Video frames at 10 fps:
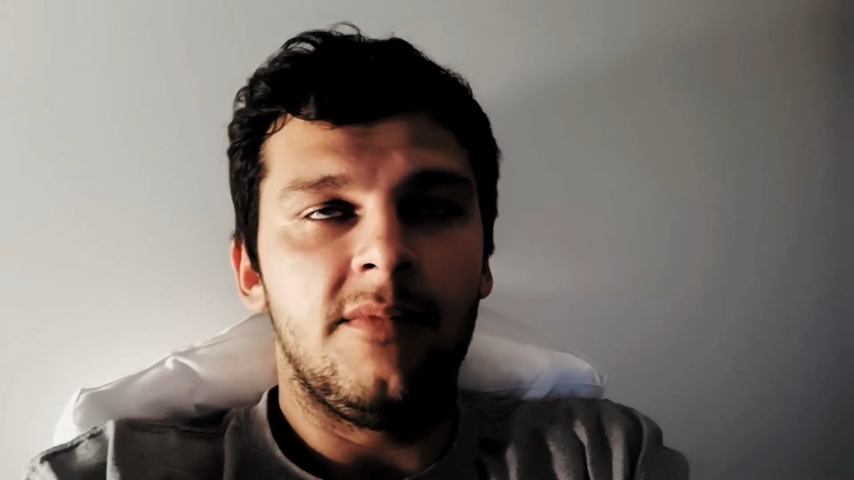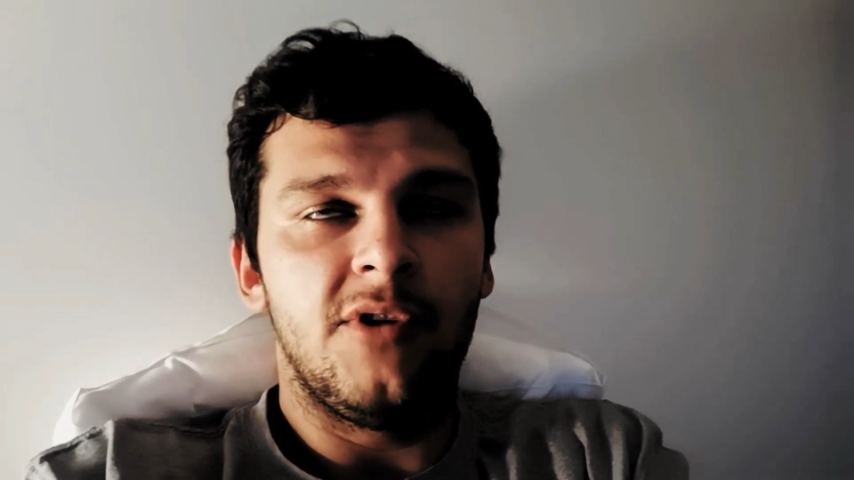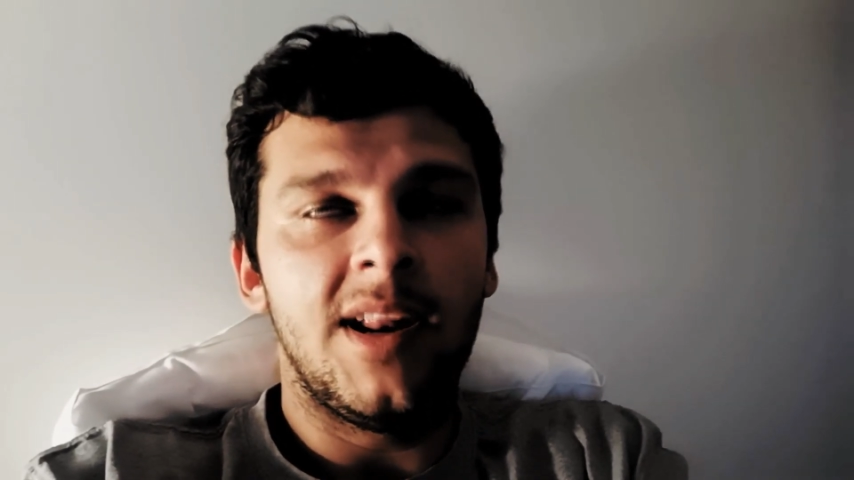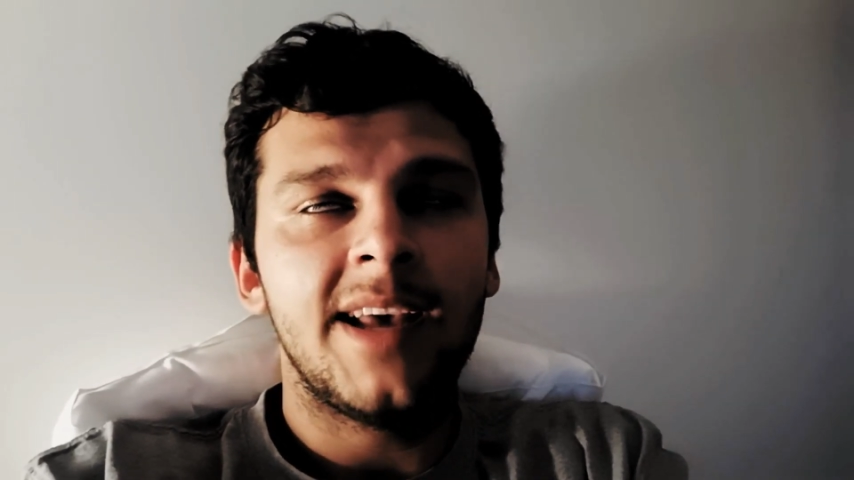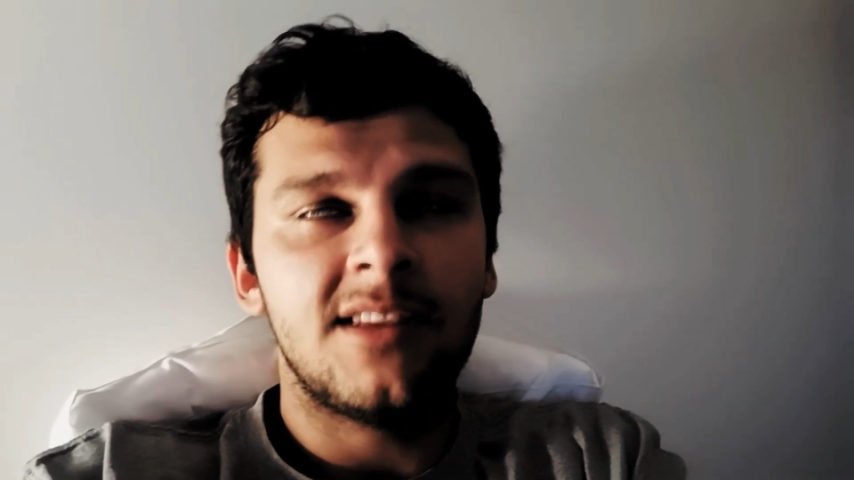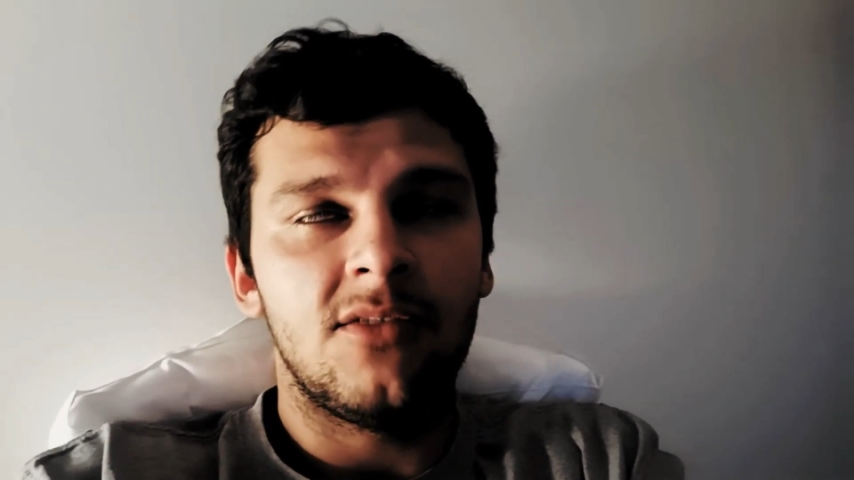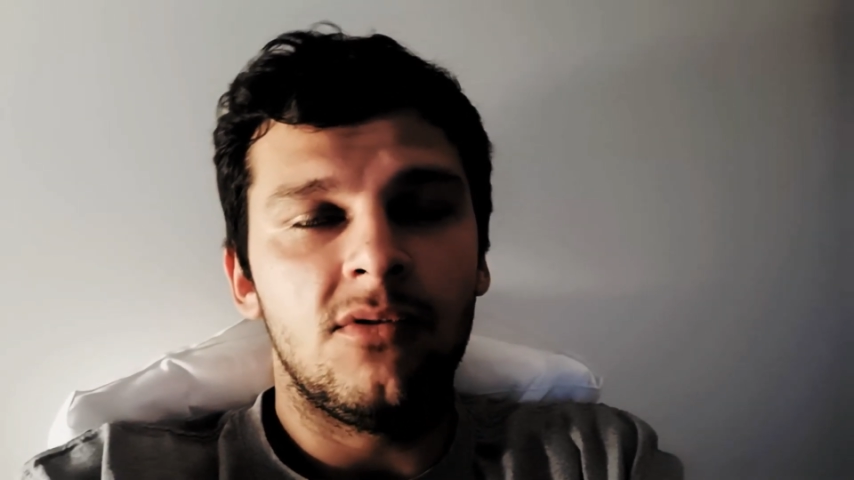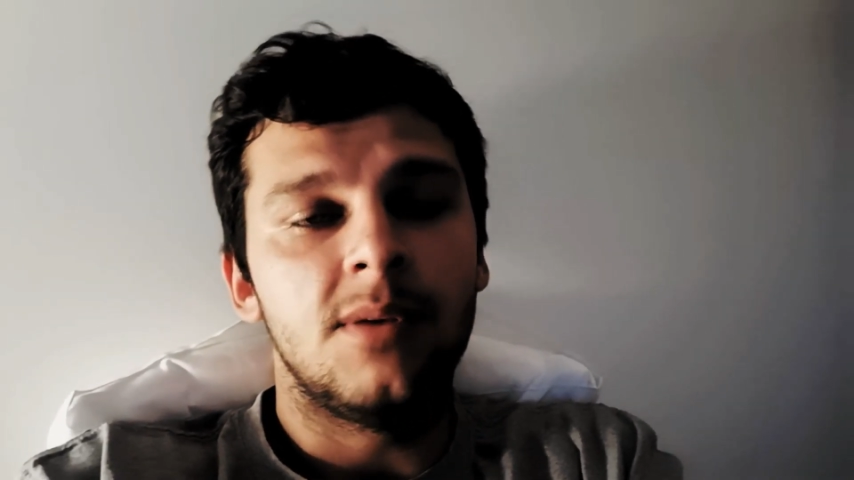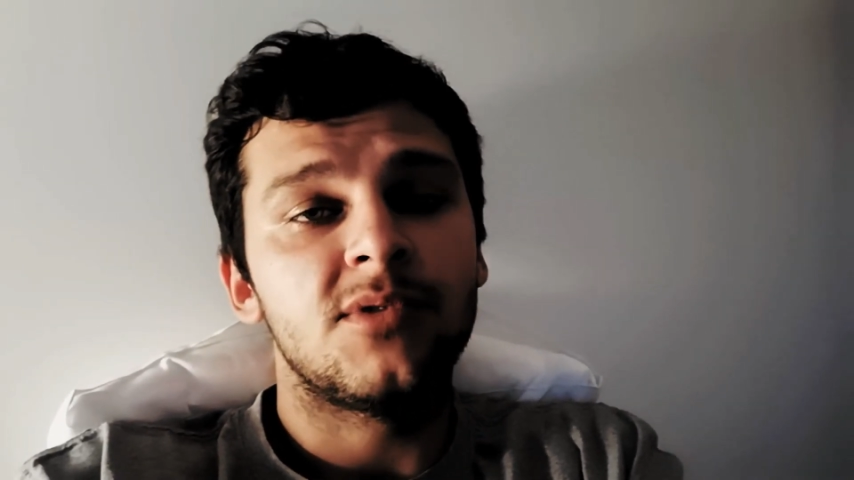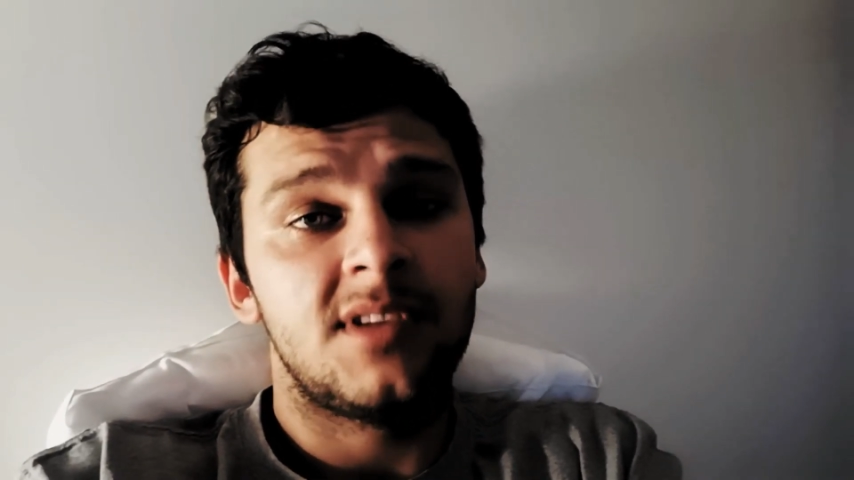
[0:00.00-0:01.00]
relating
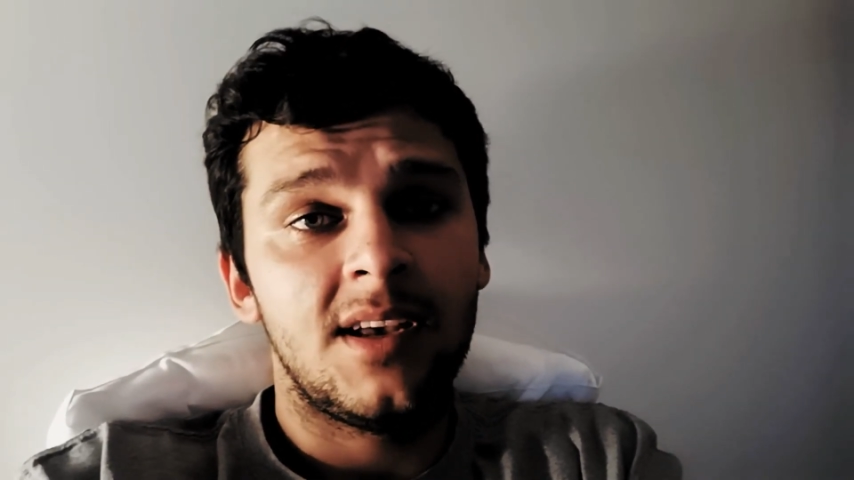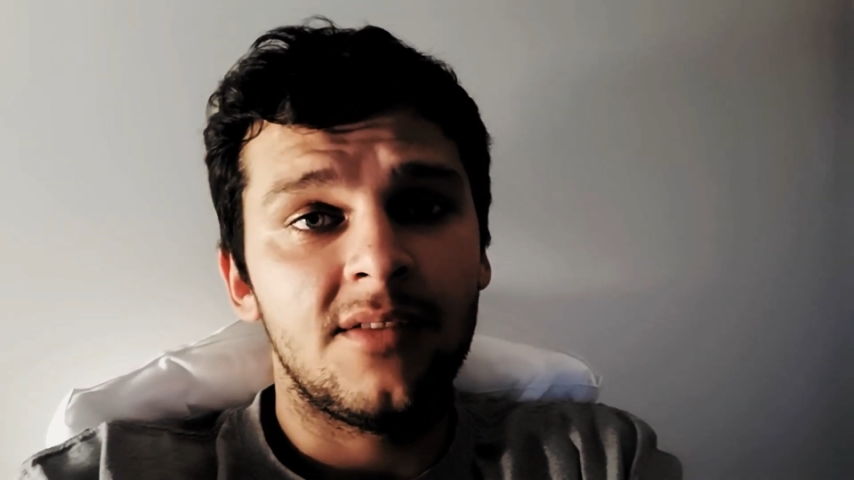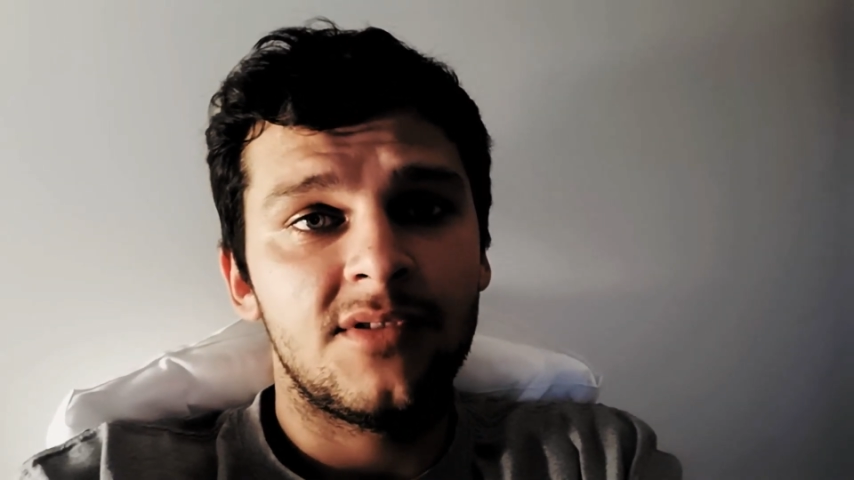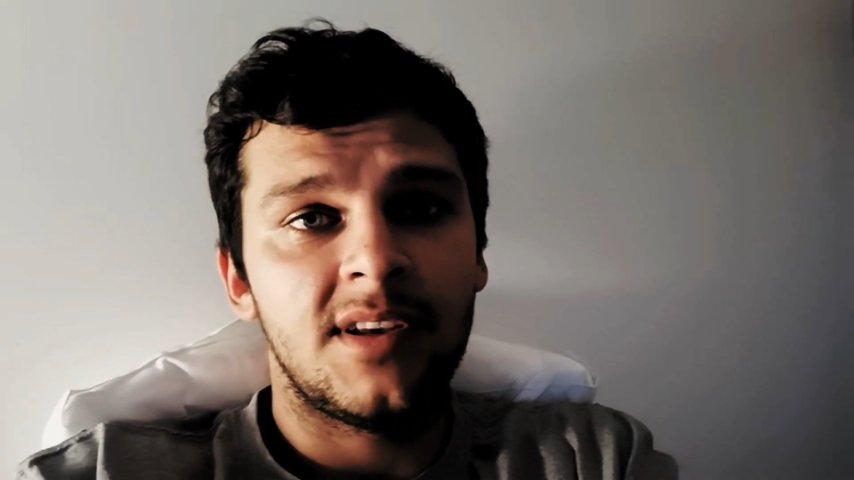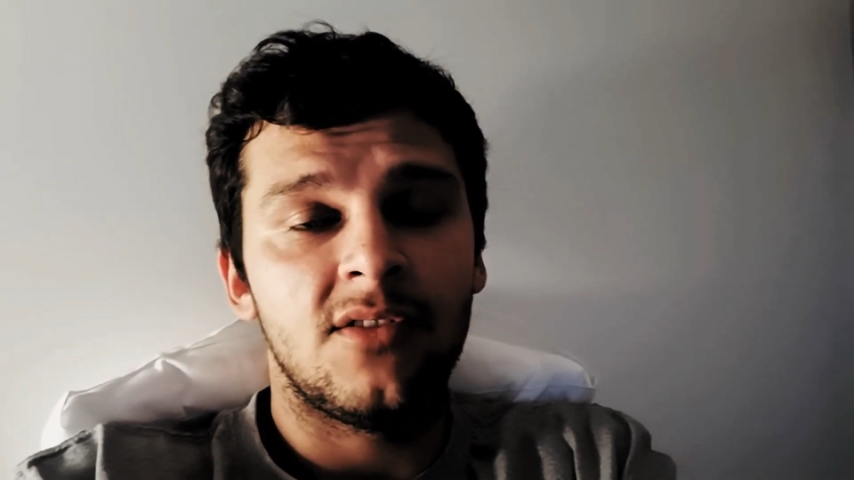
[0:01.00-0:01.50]
to themselves